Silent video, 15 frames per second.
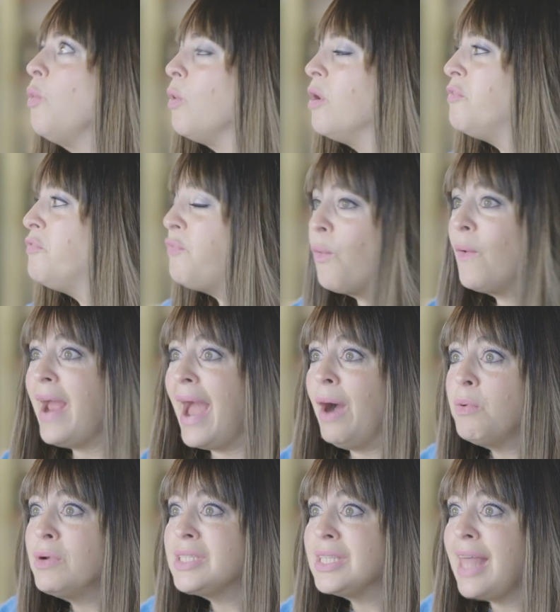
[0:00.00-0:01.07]
four
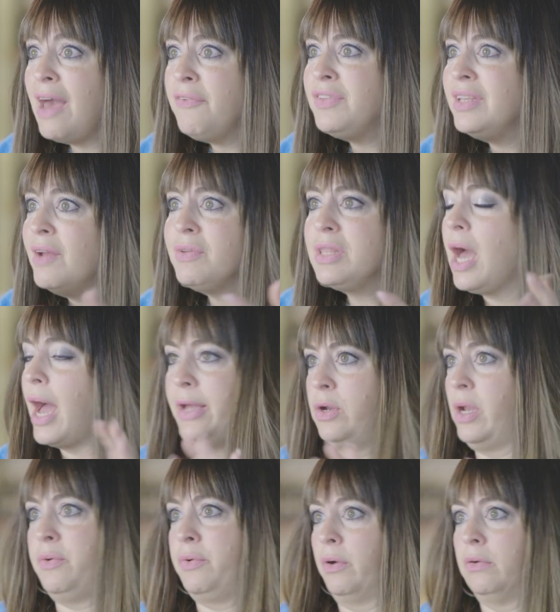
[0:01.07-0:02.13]
hours left and everything. I, I don't